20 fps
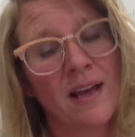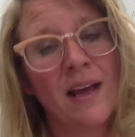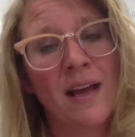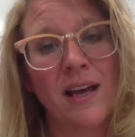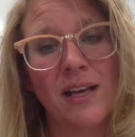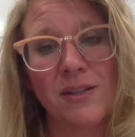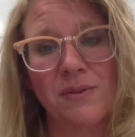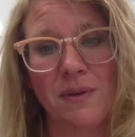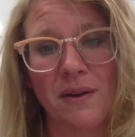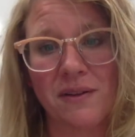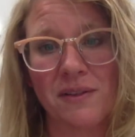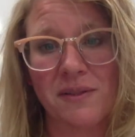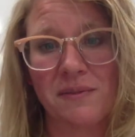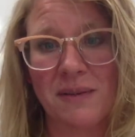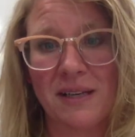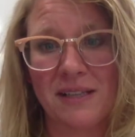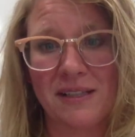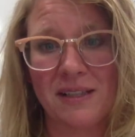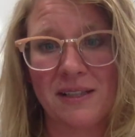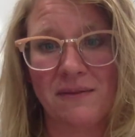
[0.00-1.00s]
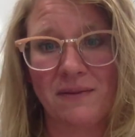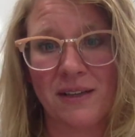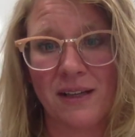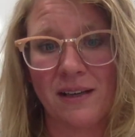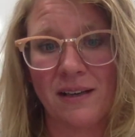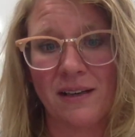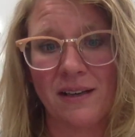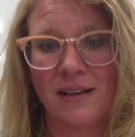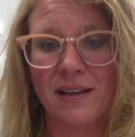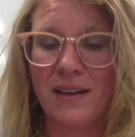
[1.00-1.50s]
as well as my CV,
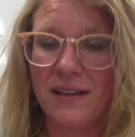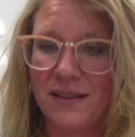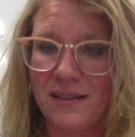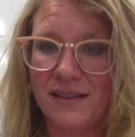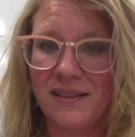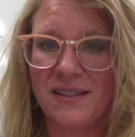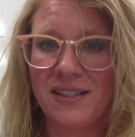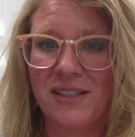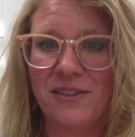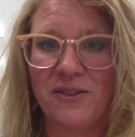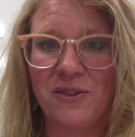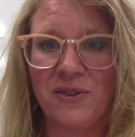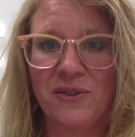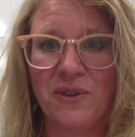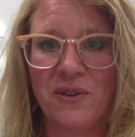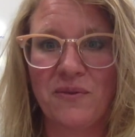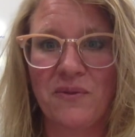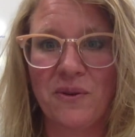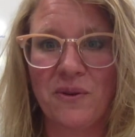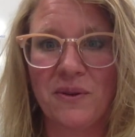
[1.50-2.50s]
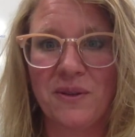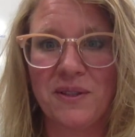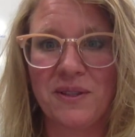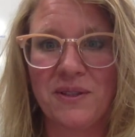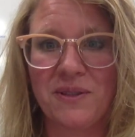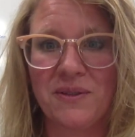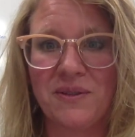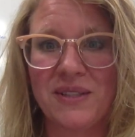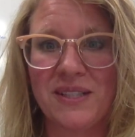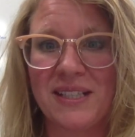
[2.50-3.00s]
and I sincerely look forward
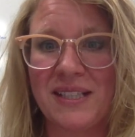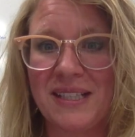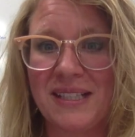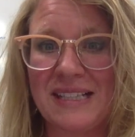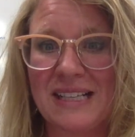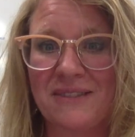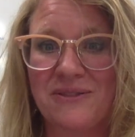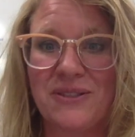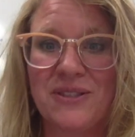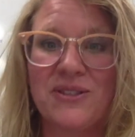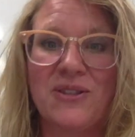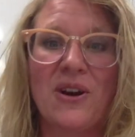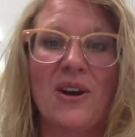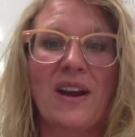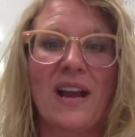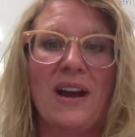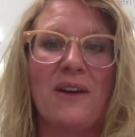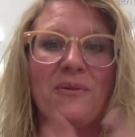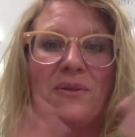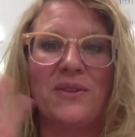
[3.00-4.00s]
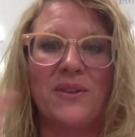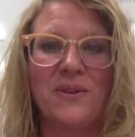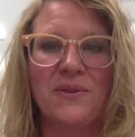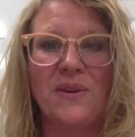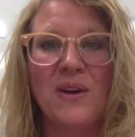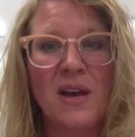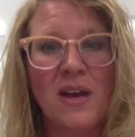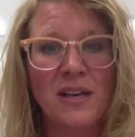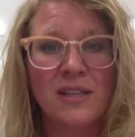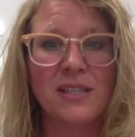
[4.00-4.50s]
to sitting down to talk out with you
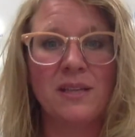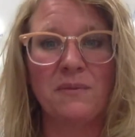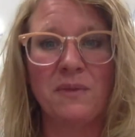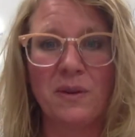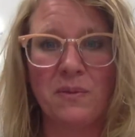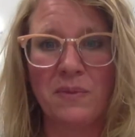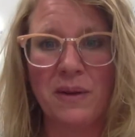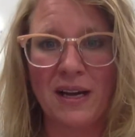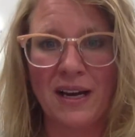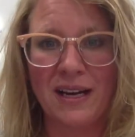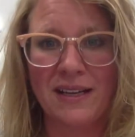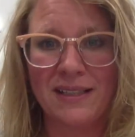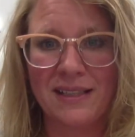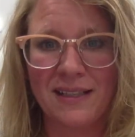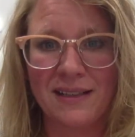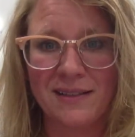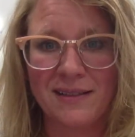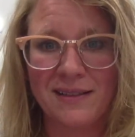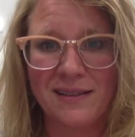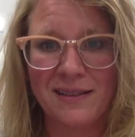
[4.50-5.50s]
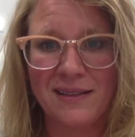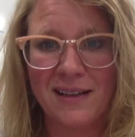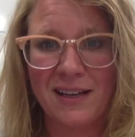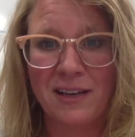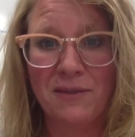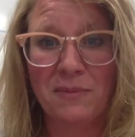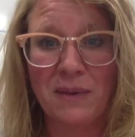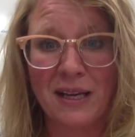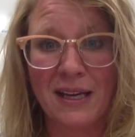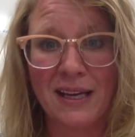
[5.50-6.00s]
some of the big ideas
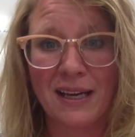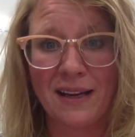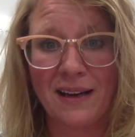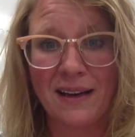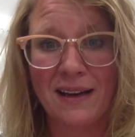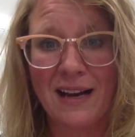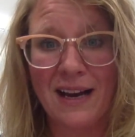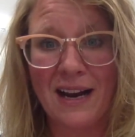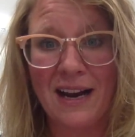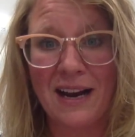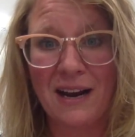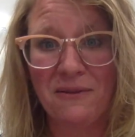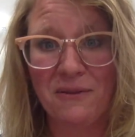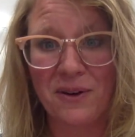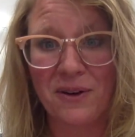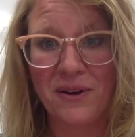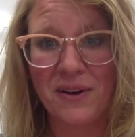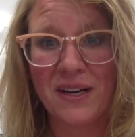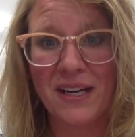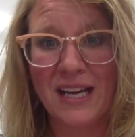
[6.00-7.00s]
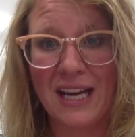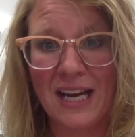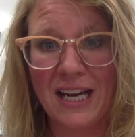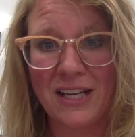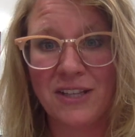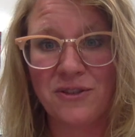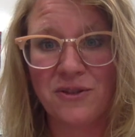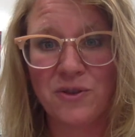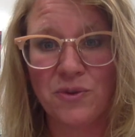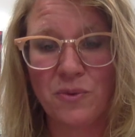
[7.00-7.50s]
and making our
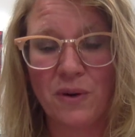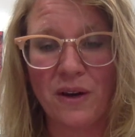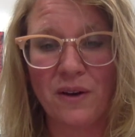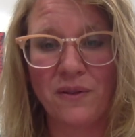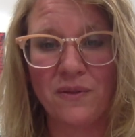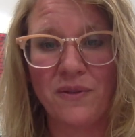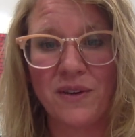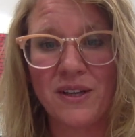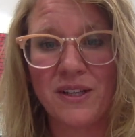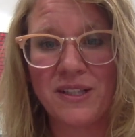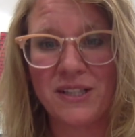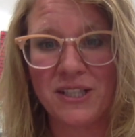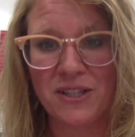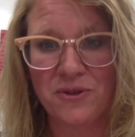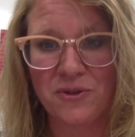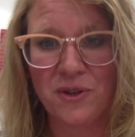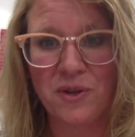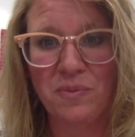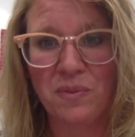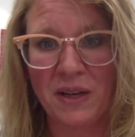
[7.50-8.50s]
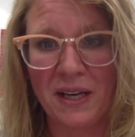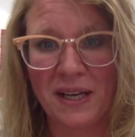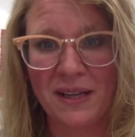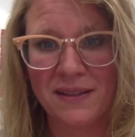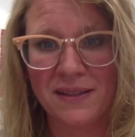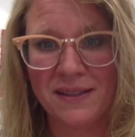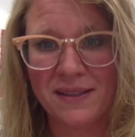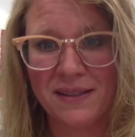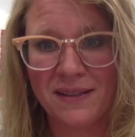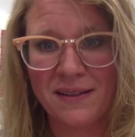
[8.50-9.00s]
K-12 district
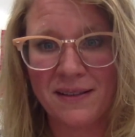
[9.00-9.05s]
plans